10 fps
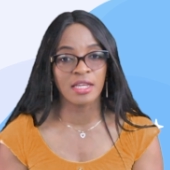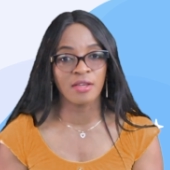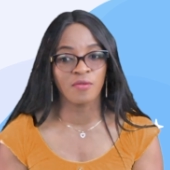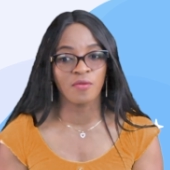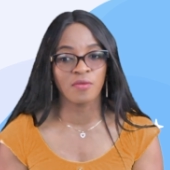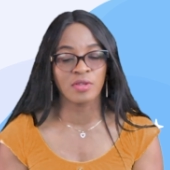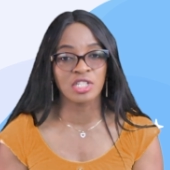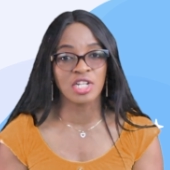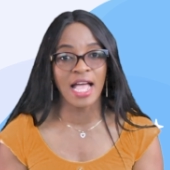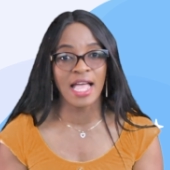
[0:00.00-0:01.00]
if the
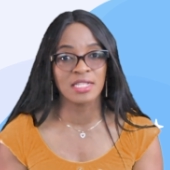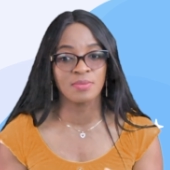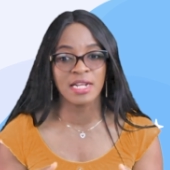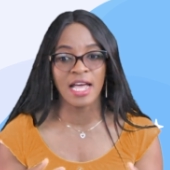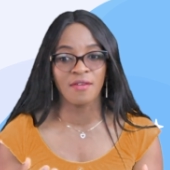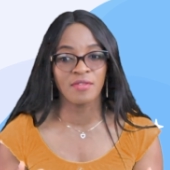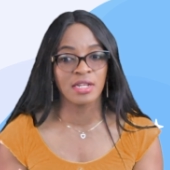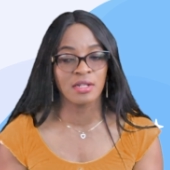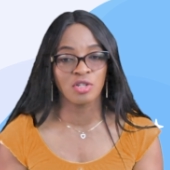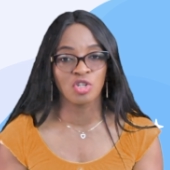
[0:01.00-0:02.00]
child has been
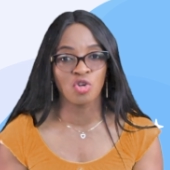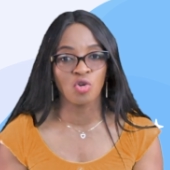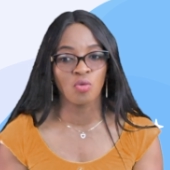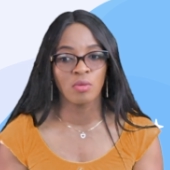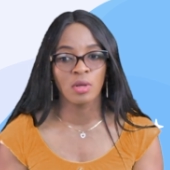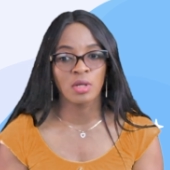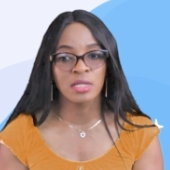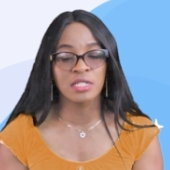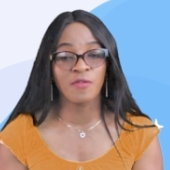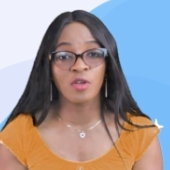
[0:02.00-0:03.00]
having,
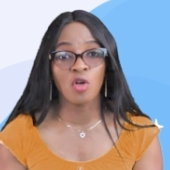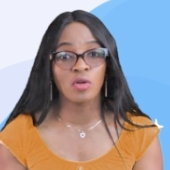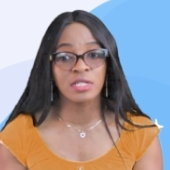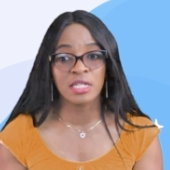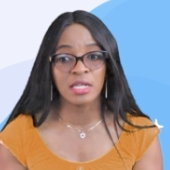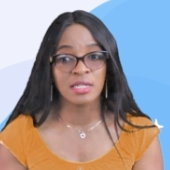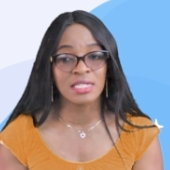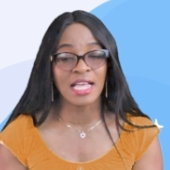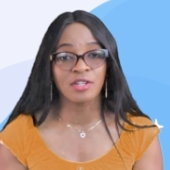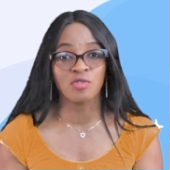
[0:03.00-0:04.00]
difficulties
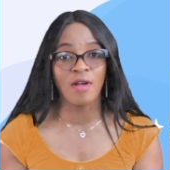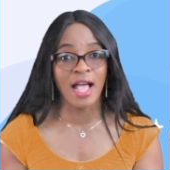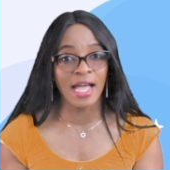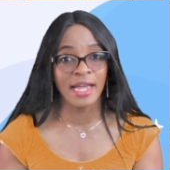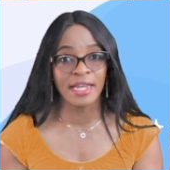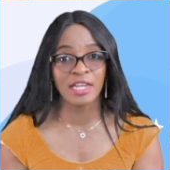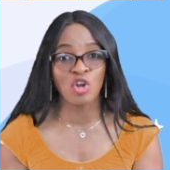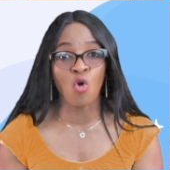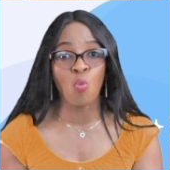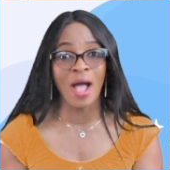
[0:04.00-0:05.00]
like crying
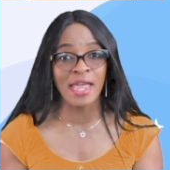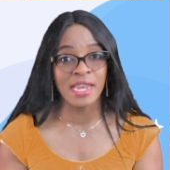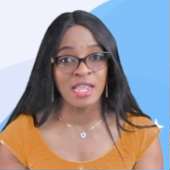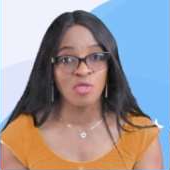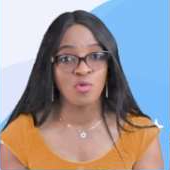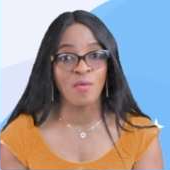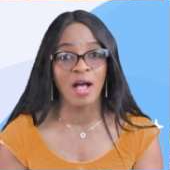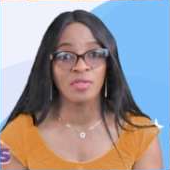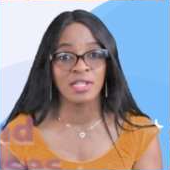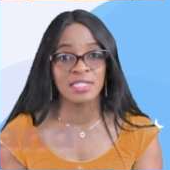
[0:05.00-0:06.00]
or whining
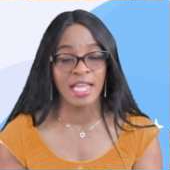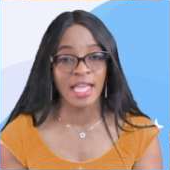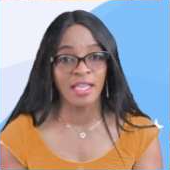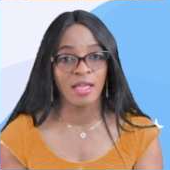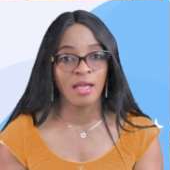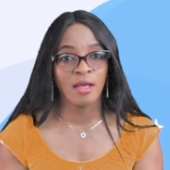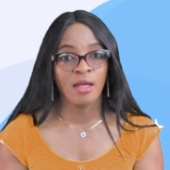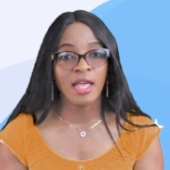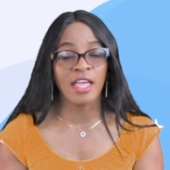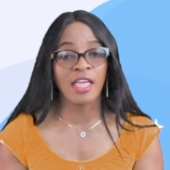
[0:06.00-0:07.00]
throughout the day.
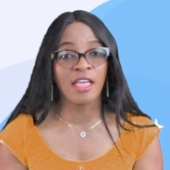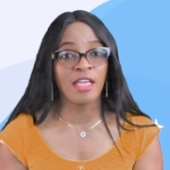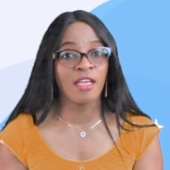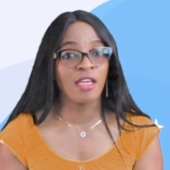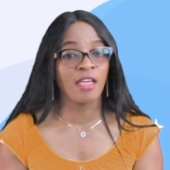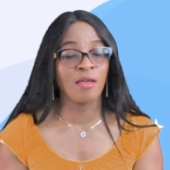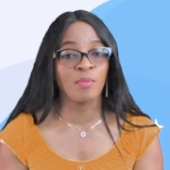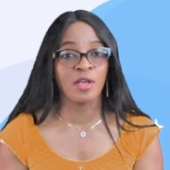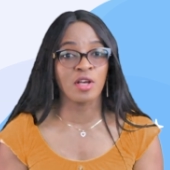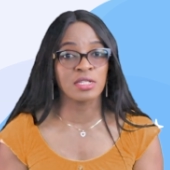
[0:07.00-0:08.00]

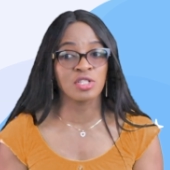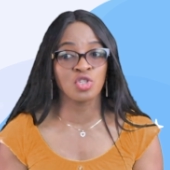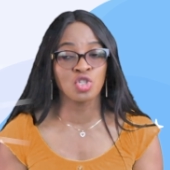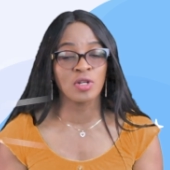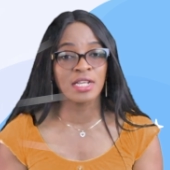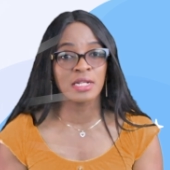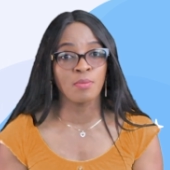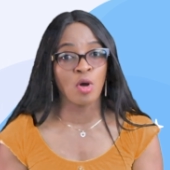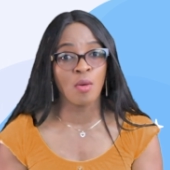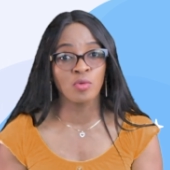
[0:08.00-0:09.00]
Because usually the
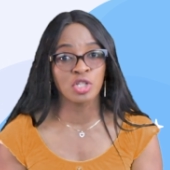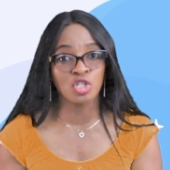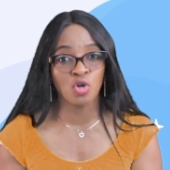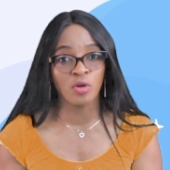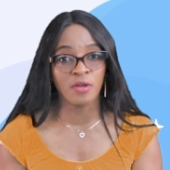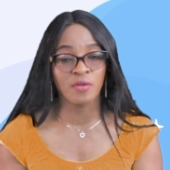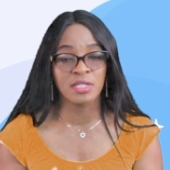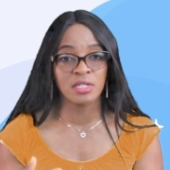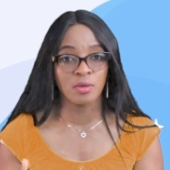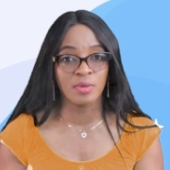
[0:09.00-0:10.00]
mom would know if you're
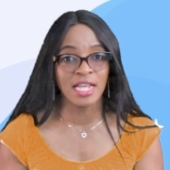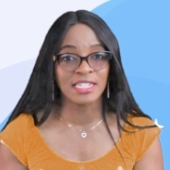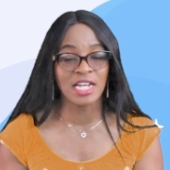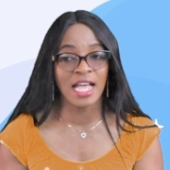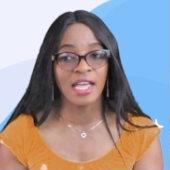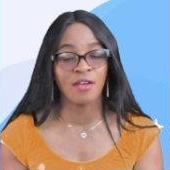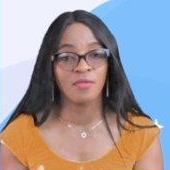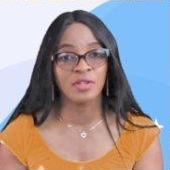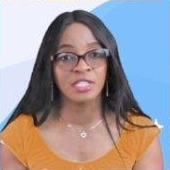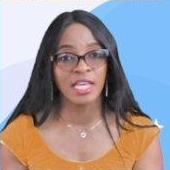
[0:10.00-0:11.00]
dealing with that child
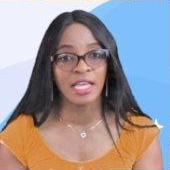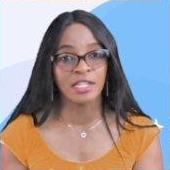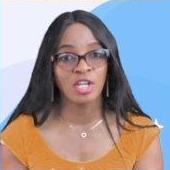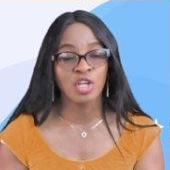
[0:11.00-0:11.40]
every day.